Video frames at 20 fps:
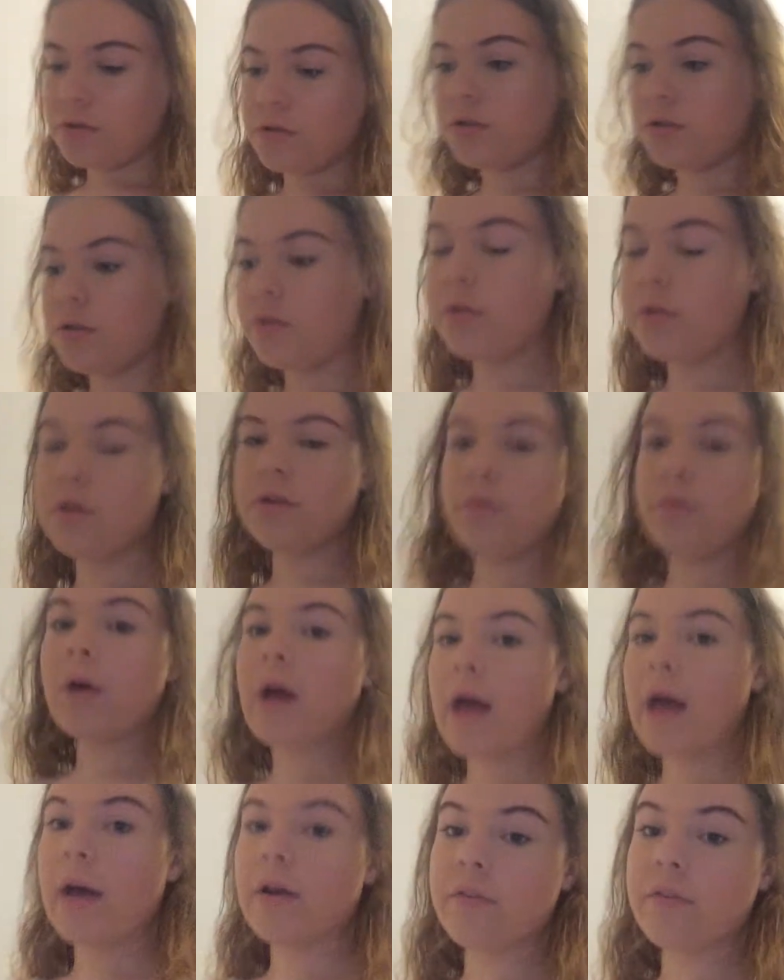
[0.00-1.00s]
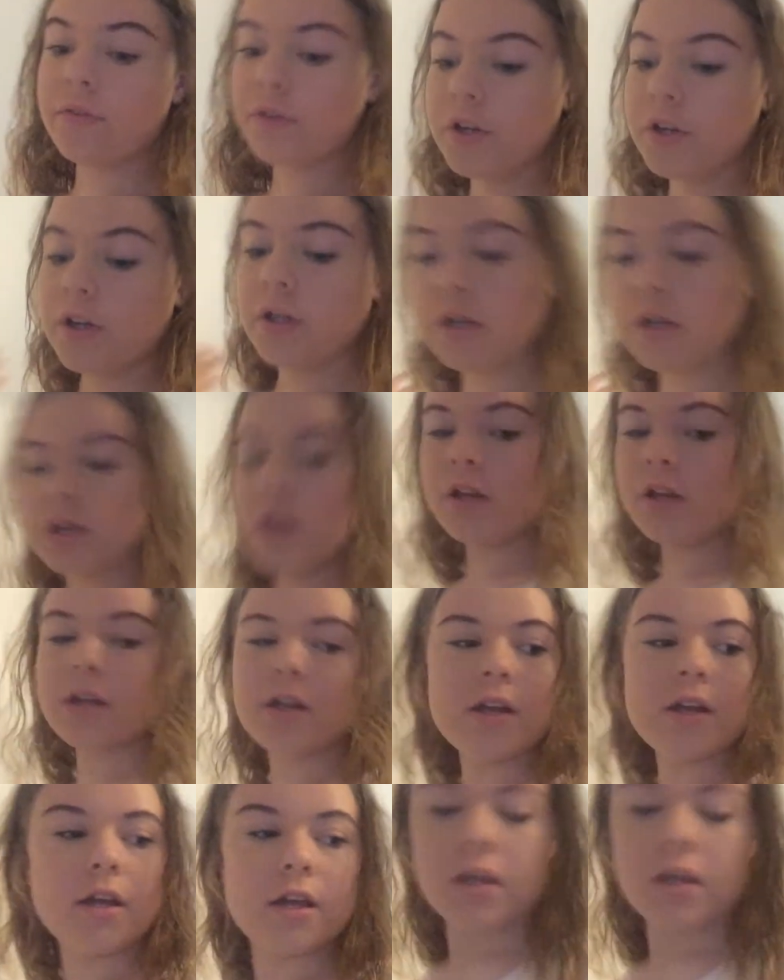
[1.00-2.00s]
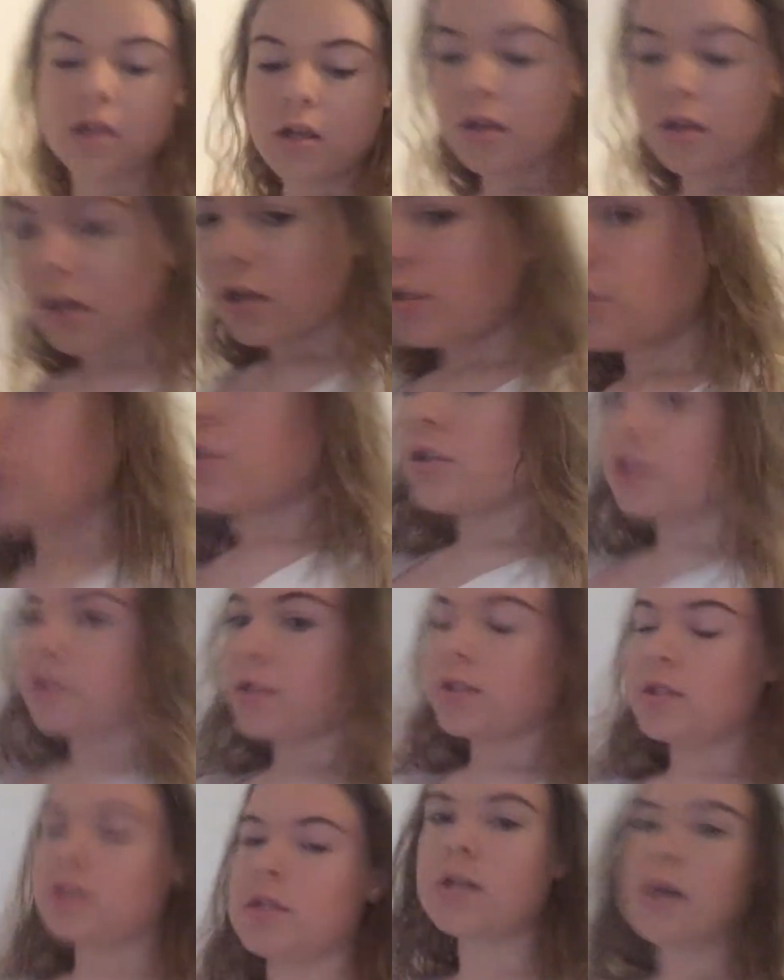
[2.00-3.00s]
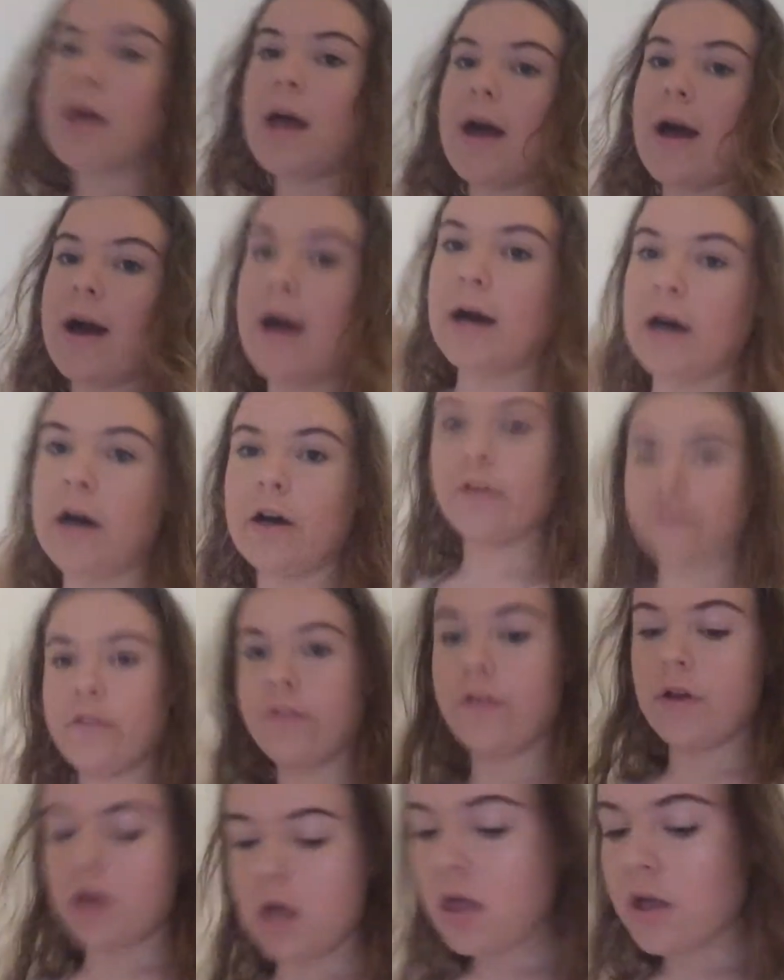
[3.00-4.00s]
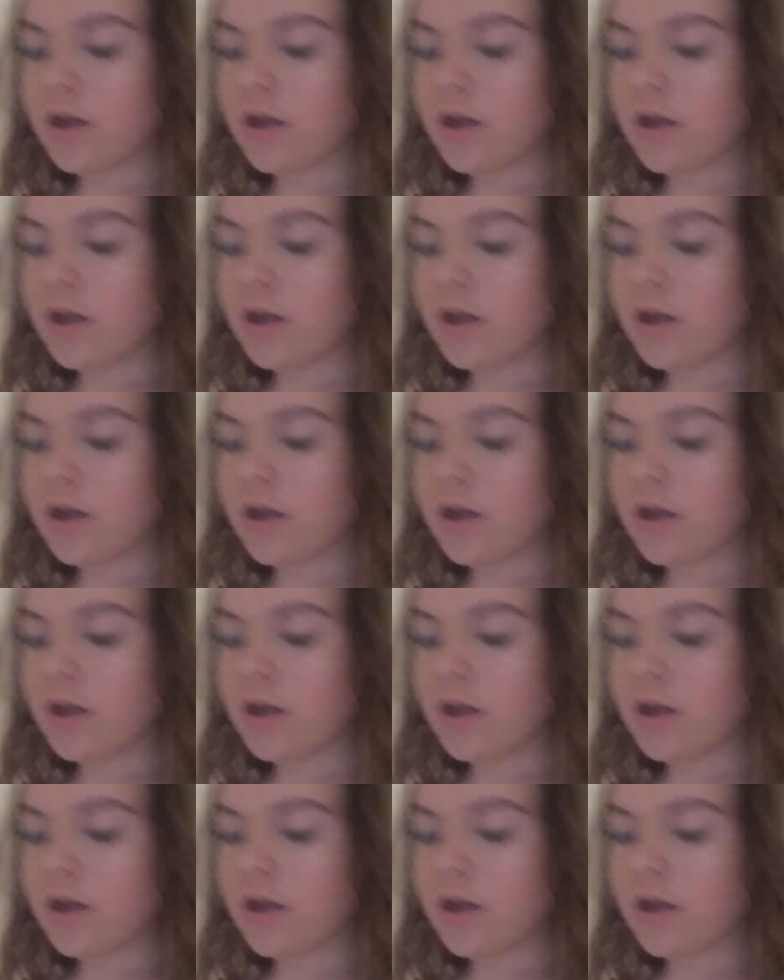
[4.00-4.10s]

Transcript: do you ever just have